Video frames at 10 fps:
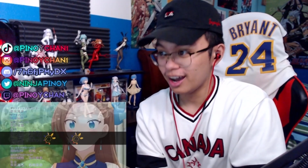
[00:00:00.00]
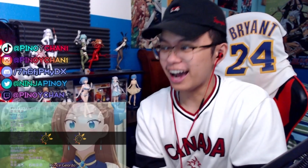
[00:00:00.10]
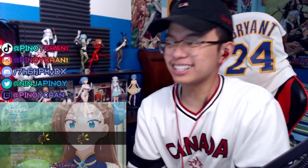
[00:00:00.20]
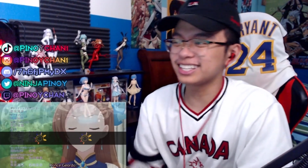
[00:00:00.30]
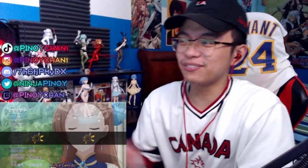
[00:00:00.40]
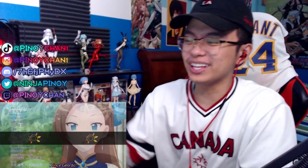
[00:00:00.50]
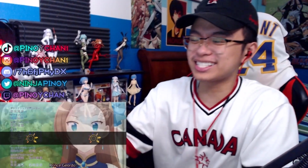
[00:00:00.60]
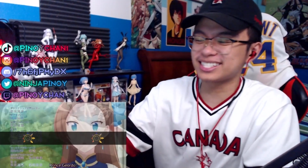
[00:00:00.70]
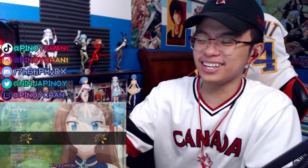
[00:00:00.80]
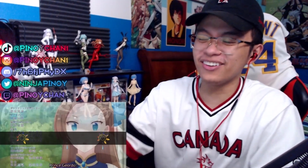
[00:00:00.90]
Oh, she
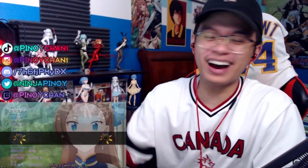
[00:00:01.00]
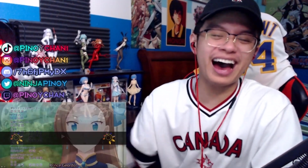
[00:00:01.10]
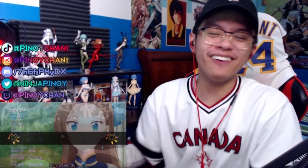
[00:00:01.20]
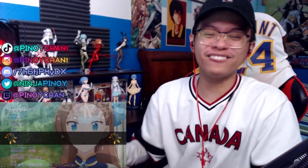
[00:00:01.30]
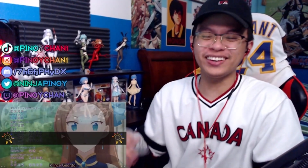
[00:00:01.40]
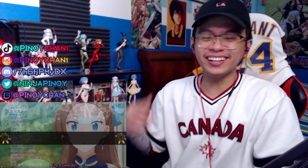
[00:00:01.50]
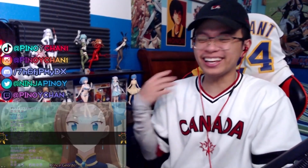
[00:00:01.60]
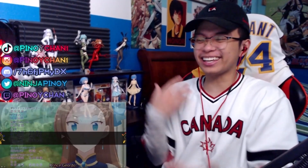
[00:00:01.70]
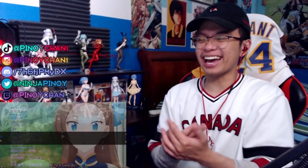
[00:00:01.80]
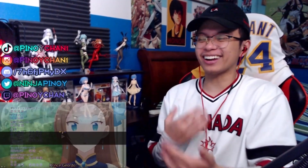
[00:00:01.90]
blushed too. I'm
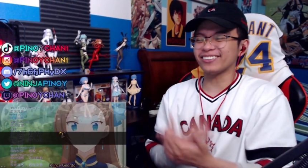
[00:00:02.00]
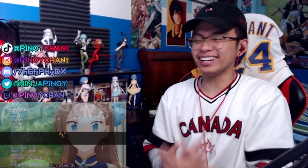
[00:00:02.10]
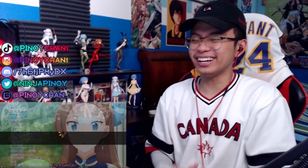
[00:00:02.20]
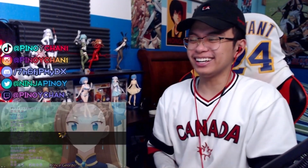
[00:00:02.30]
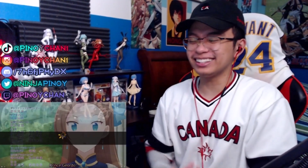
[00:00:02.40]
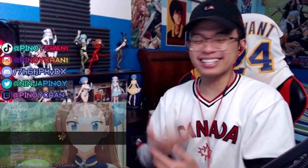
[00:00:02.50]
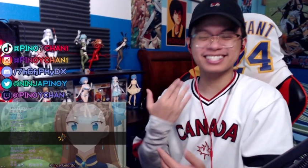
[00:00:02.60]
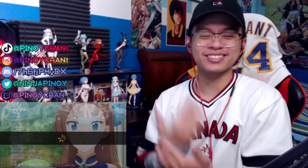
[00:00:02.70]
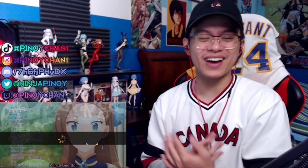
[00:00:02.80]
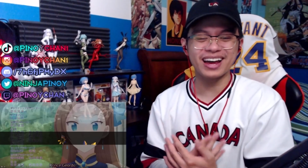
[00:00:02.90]
feeling Katarina. This
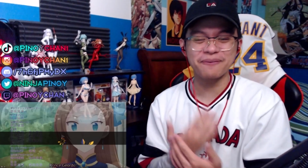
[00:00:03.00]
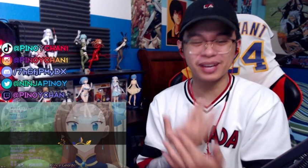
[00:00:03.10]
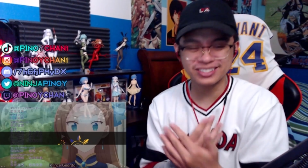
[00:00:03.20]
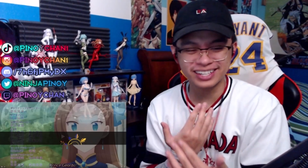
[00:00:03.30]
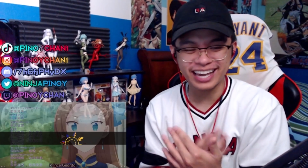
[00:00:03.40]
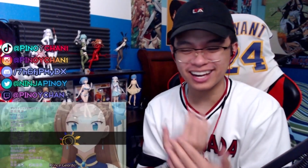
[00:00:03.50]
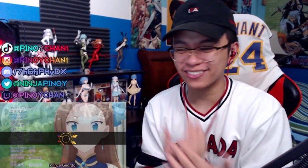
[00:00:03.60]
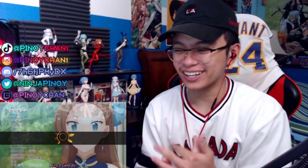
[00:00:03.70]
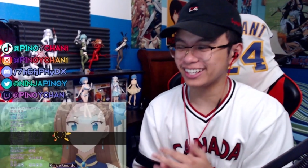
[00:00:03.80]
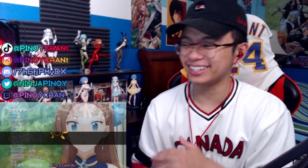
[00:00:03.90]
is why I mess with
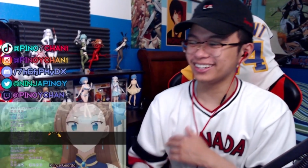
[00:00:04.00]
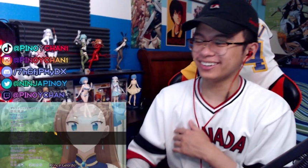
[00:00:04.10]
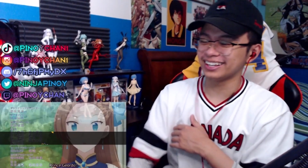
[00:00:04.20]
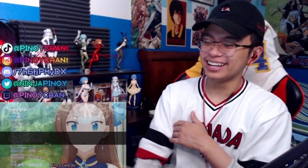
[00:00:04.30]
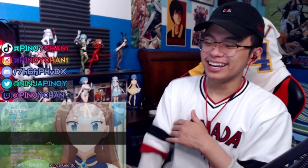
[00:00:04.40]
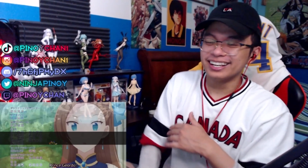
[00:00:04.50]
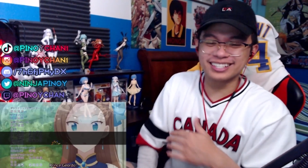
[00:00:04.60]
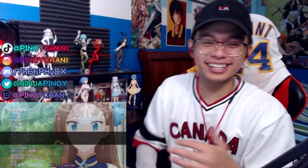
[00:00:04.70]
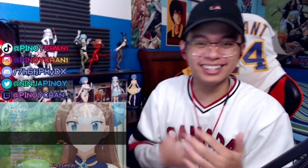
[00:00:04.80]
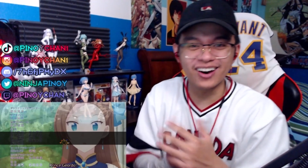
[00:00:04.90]
Katarina, dude.
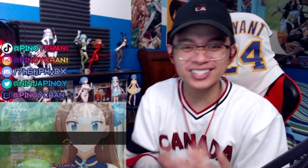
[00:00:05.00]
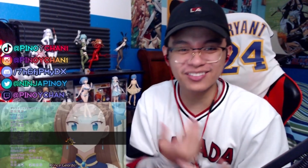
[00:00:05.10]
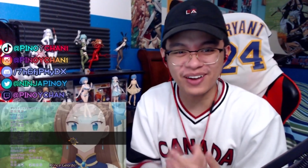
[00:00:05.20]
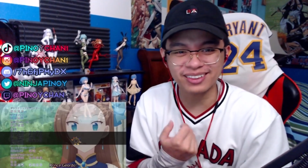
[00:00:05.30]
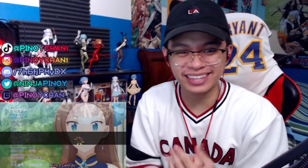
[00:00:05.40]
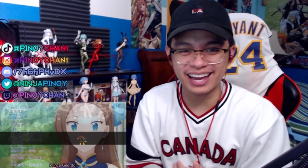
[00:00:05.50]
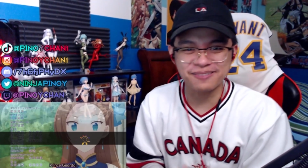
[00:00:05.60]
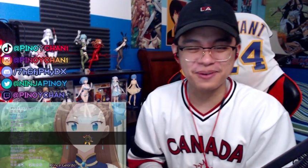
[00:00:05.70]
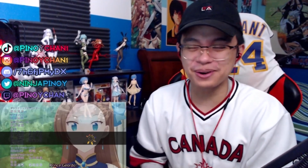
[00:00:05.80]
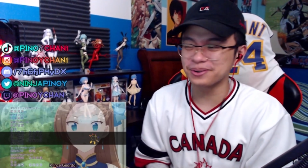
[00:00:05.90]
She knows about
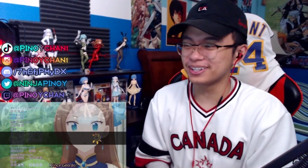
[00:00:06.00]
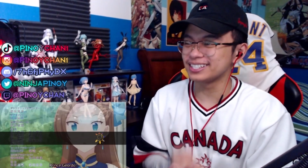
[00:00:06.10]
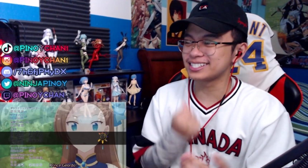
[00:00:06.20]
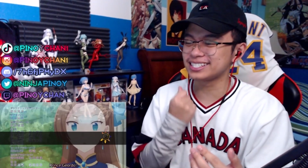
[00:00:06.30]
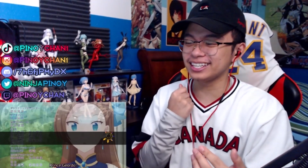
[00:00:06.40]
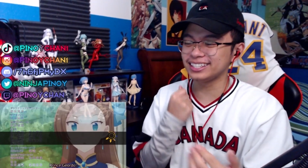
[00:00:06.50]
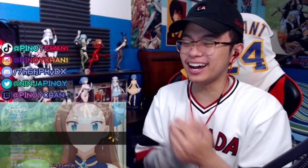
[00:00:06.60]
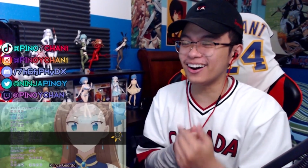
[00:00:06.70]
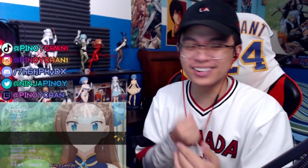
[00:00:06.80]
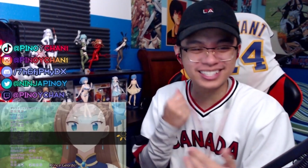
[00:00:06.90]
that, bro. She
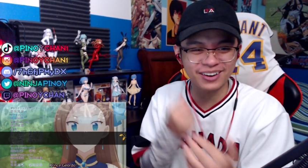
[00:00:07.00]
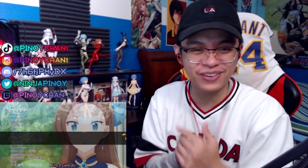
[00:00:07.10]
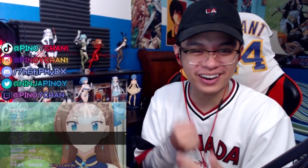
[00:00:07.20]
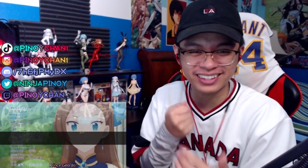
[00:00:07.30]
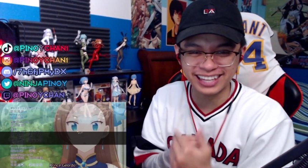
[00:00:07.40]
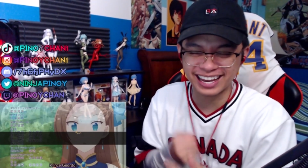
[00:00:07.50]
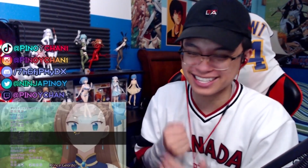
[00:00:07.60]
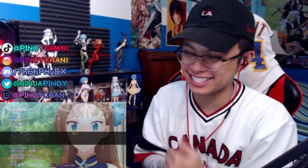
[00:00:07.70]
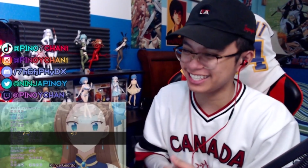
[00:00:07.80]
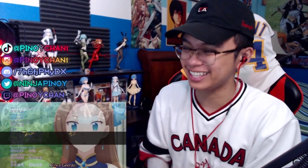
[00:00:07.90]
knows about that
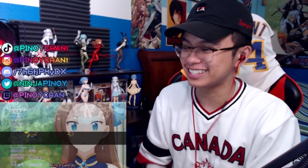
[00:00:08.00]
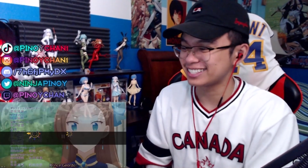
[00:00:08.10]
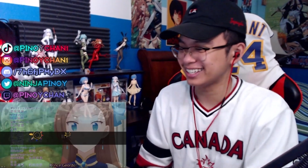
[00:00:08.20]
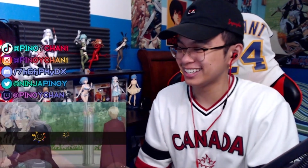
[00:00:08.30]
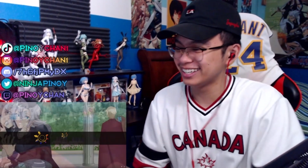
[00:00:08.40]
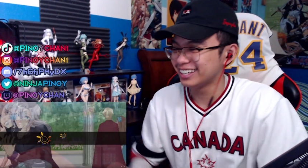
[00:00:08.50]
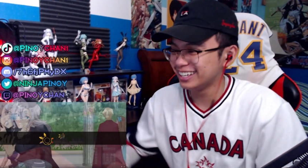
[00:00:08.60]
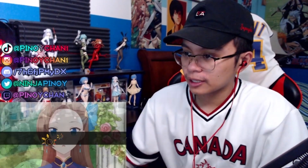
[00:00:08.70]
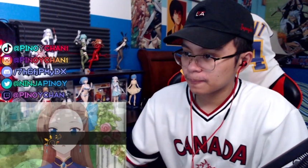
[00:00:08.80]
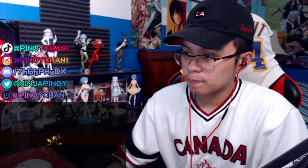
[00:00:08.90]
shit.
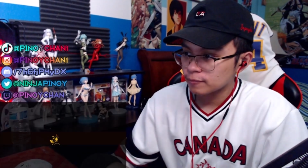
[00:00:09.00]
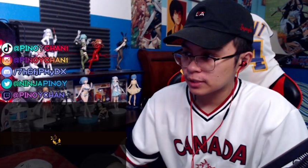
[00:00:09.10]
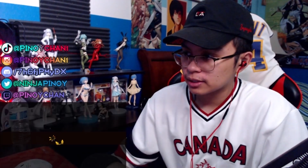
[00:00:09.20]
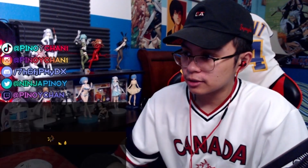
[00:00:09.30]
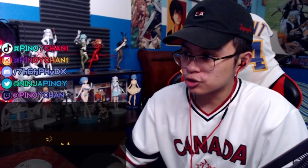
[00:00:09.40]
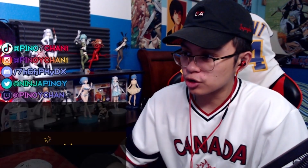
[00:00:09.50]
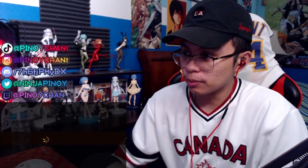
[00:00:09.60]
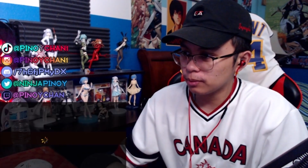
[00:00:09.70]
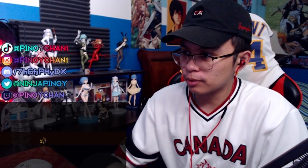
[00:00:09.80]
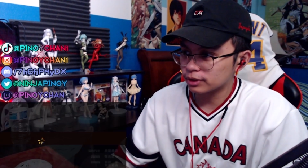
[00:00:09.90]
There's
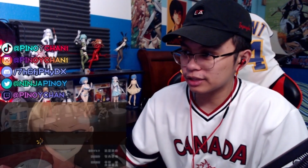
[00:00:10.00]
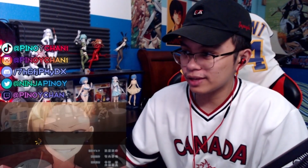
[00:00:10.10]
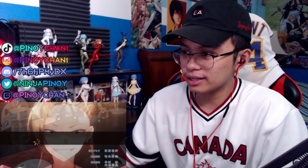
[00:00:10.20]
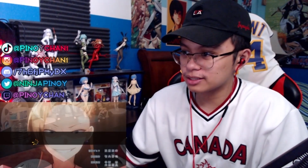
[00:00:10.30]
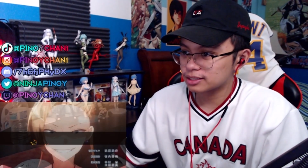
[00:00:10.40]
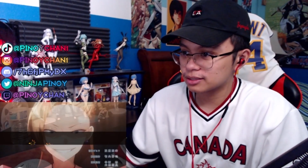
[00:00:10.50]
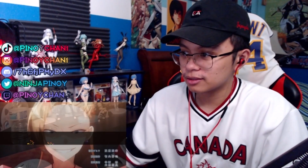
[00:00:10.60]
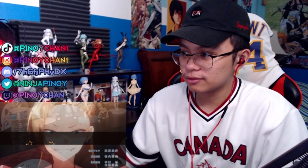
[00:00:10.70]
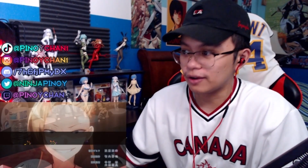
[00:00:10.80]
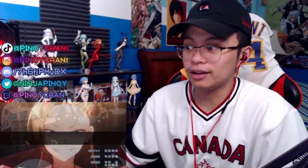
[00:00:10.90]
trouble? More death flags?
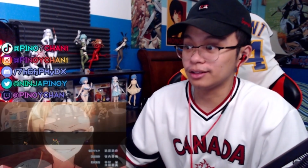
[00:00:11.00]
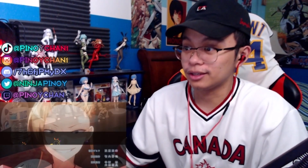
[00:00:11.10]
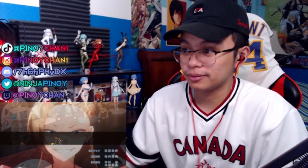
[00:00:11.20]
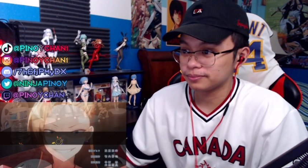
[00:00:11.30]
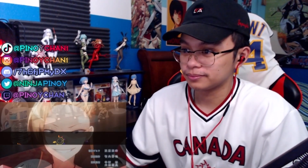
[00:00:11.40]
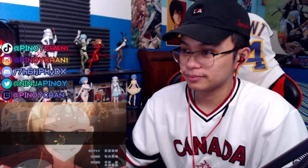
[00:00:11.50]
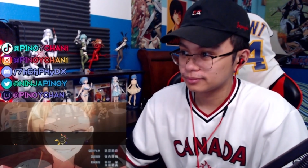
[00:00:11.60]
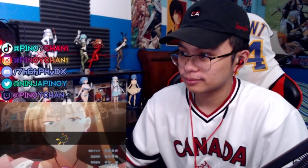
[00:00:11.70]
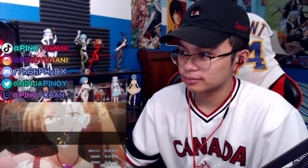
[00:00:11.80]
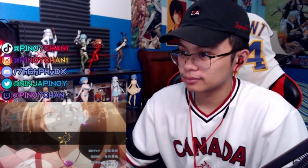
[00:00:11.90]
Finally.
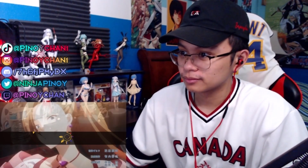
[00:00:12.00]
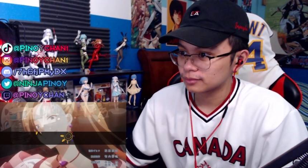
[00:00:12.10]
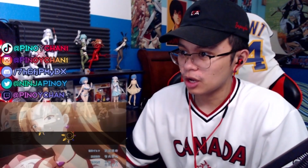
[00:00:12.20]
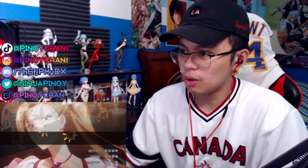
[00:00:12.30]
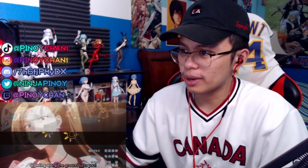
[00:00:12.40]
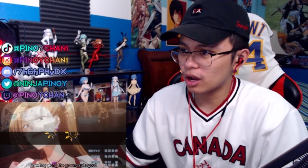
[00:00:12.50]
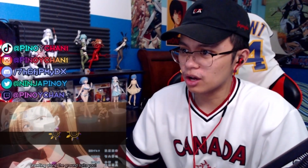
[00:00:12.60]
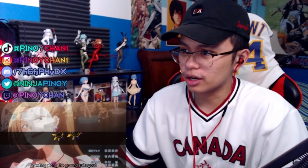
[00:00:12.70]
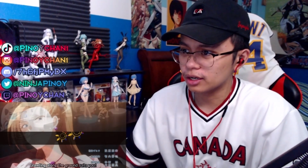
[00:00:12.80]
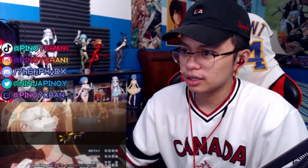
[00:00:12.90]
Oh my
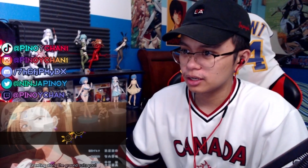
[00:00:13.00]
god.